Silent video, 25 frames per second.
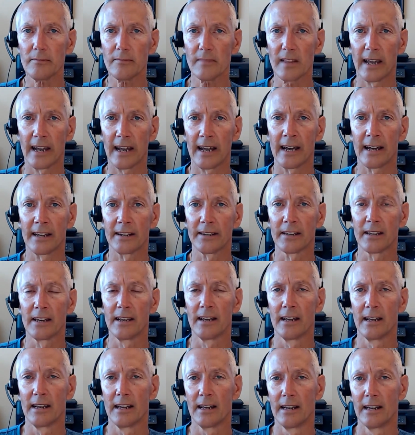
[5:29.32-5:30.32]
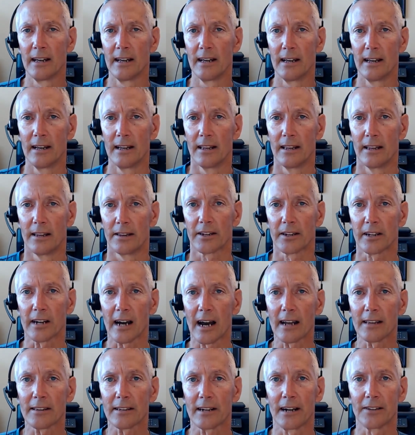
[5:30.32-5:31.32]
And the
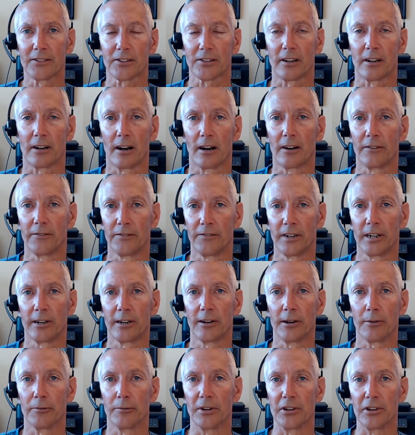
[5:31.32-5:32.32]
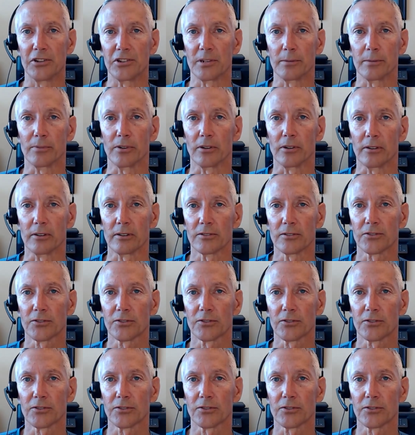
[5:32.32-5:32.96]
guidelines are very reasonable.